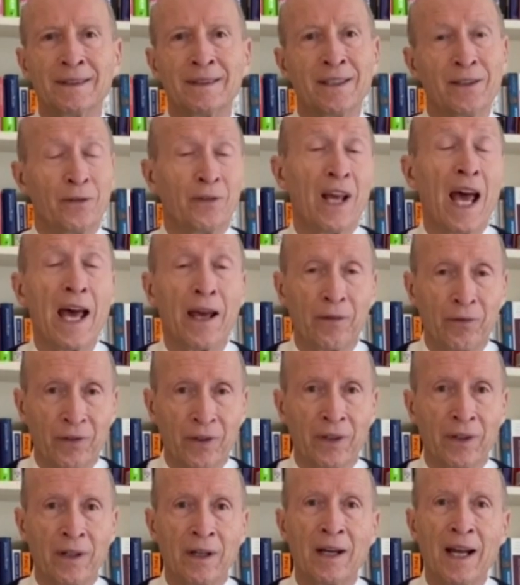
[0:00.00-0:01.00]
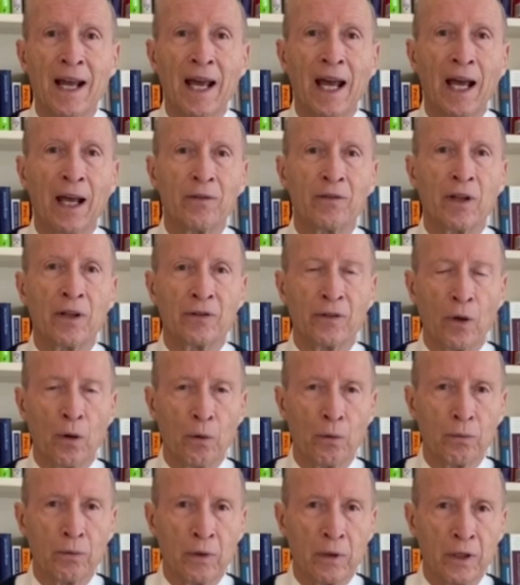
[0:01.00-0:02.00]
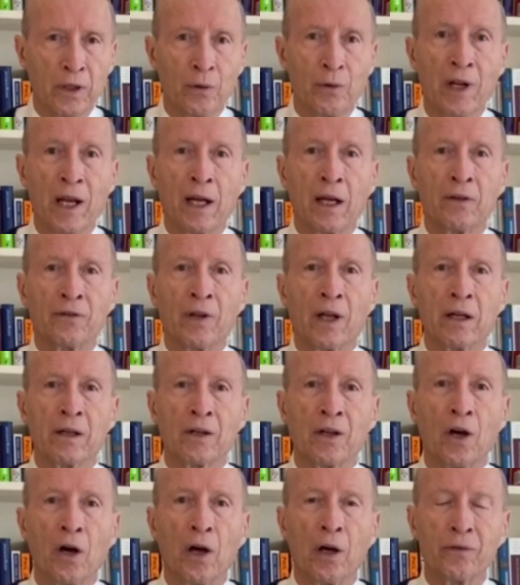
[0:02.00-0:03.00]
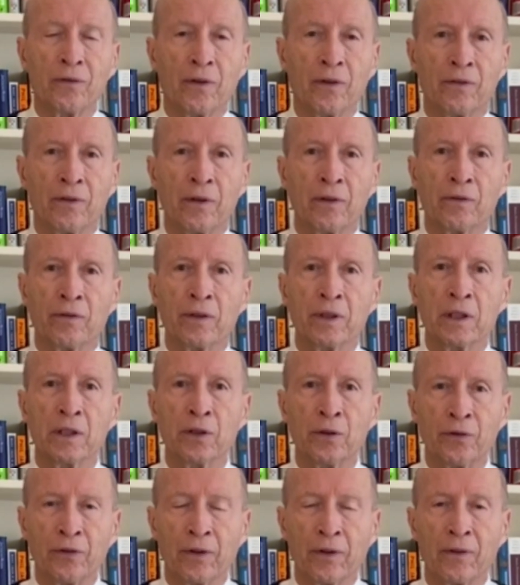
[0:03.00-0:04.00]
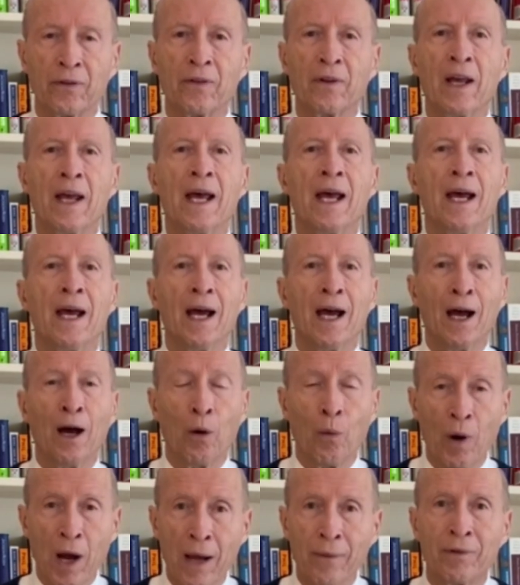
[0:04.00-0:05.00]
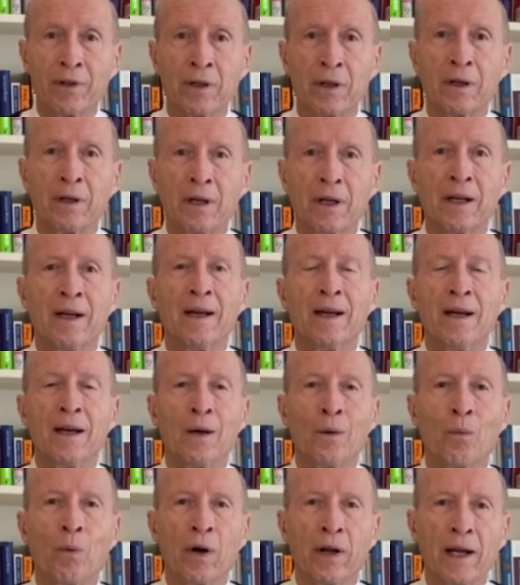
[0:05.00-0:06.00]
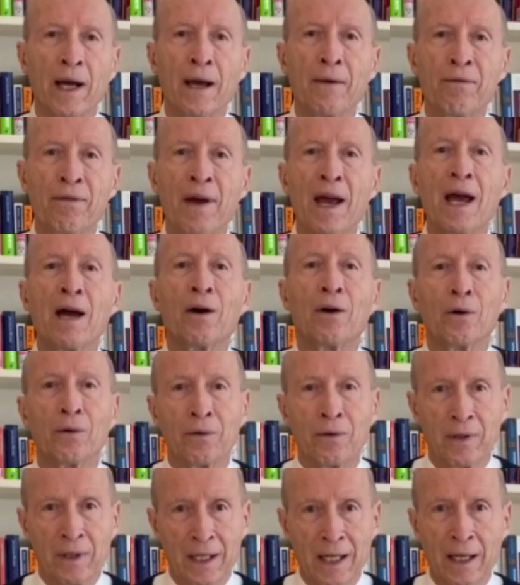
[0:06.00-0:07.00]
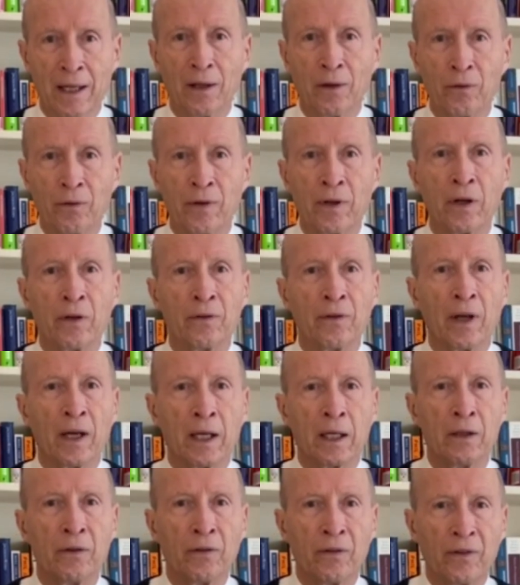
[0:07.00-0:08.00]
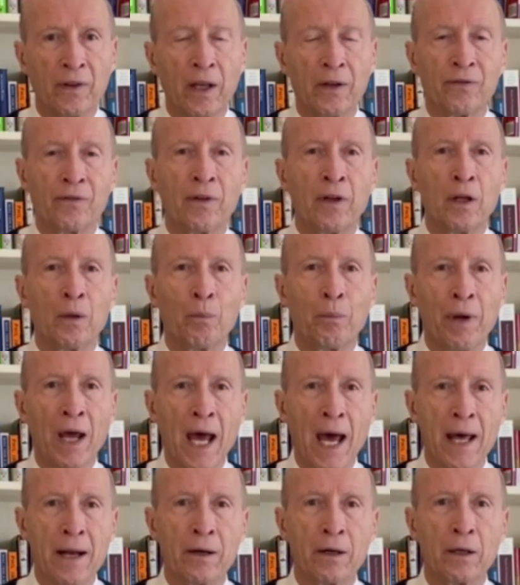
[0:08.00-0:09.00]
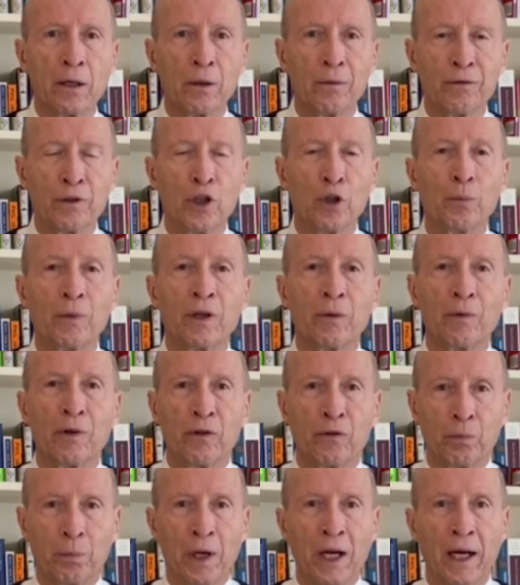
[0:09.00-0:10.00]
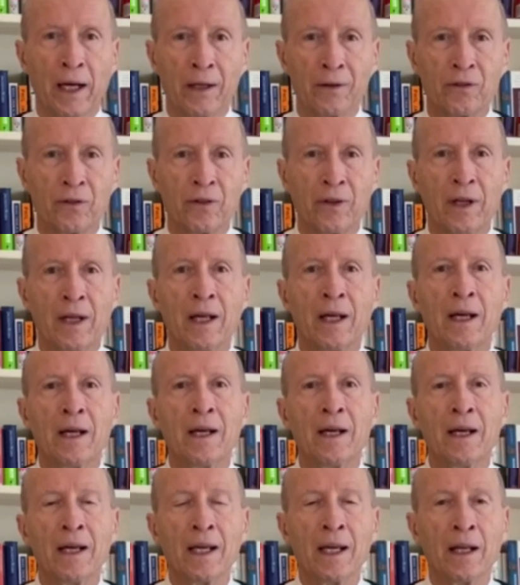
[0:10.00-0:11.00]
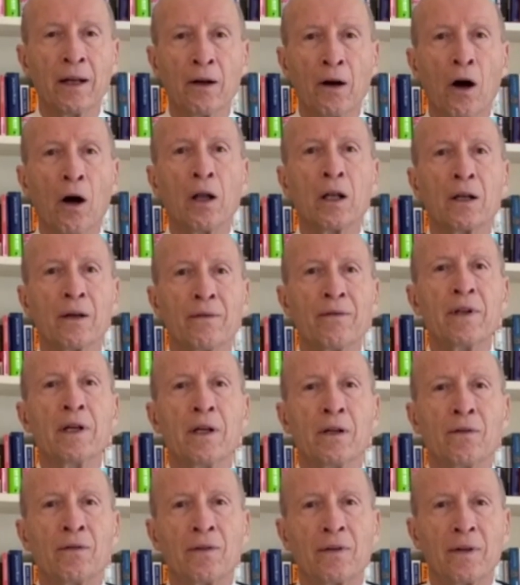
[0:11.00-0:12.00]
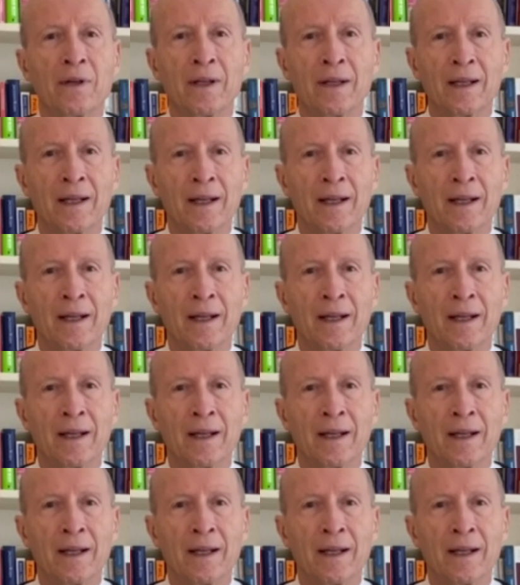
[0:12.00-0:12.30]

disaster has its own unique set of causes and solutions. However, what I found is there's a consistent pattern of human response in all of these